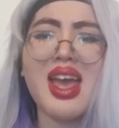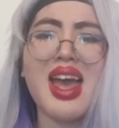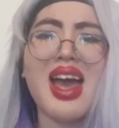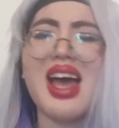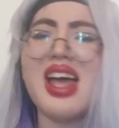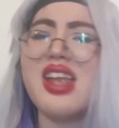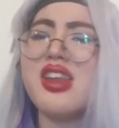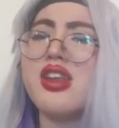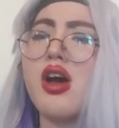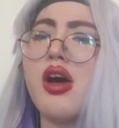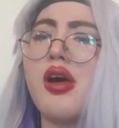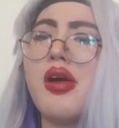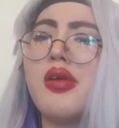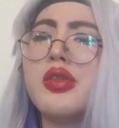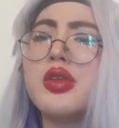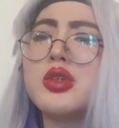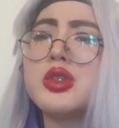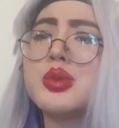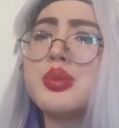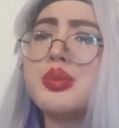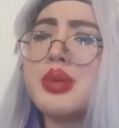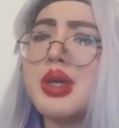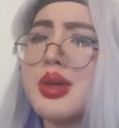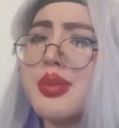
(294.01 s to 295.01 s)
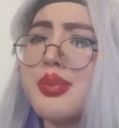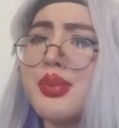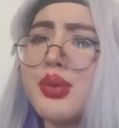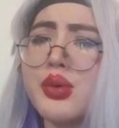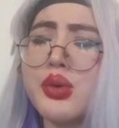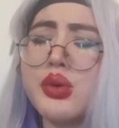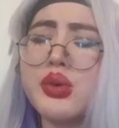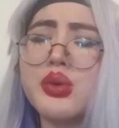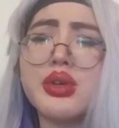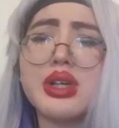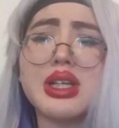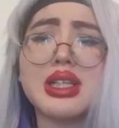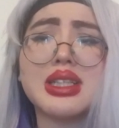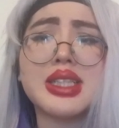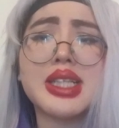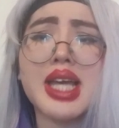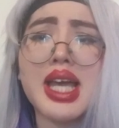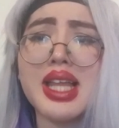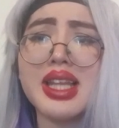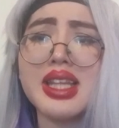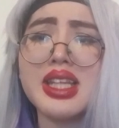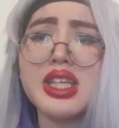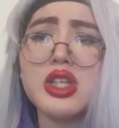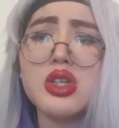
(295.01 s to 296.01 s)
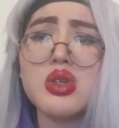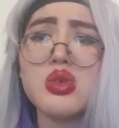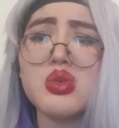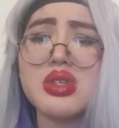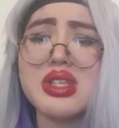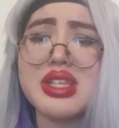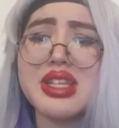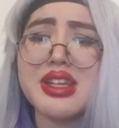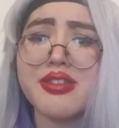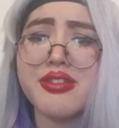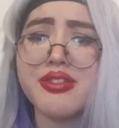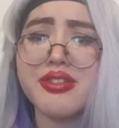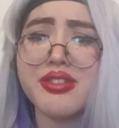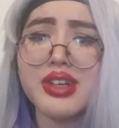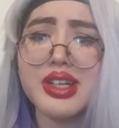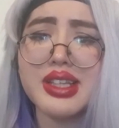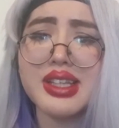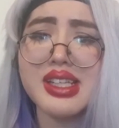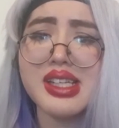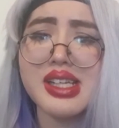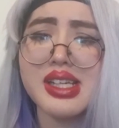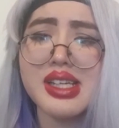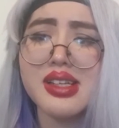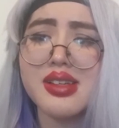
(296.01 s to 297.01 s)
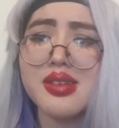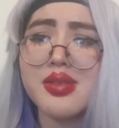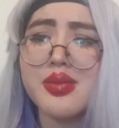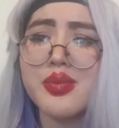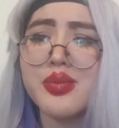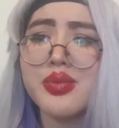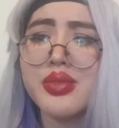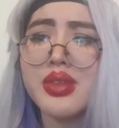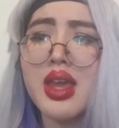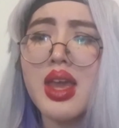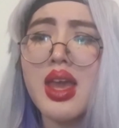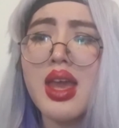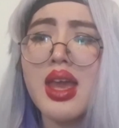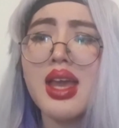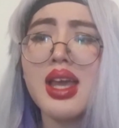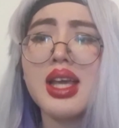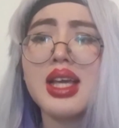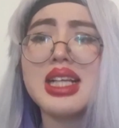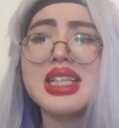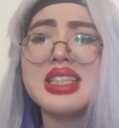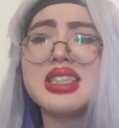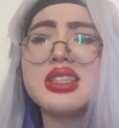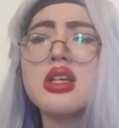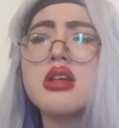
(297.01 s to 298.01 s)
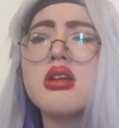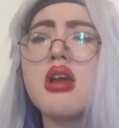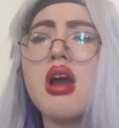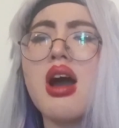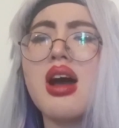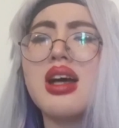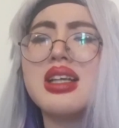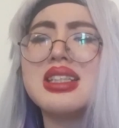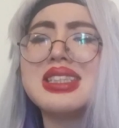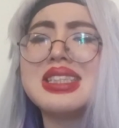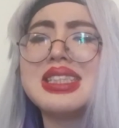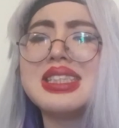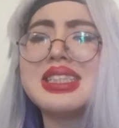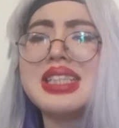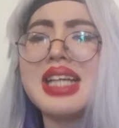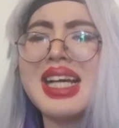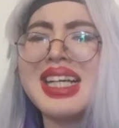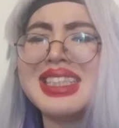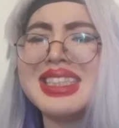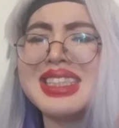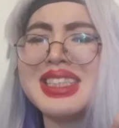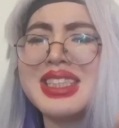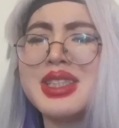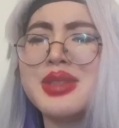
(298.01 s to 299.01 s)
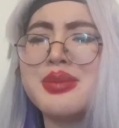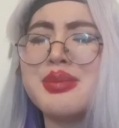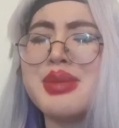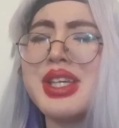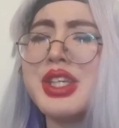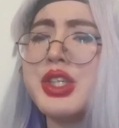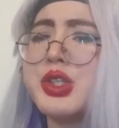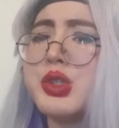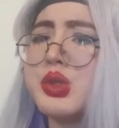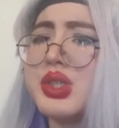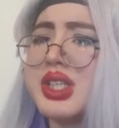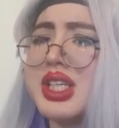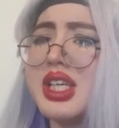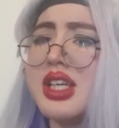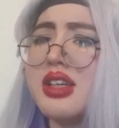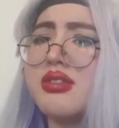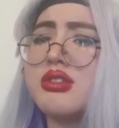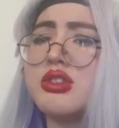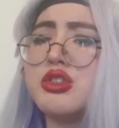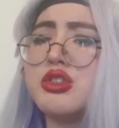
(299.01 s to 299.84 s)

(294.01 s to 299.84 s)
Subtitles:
And all those people who are telling you differently, is God's test to make you an even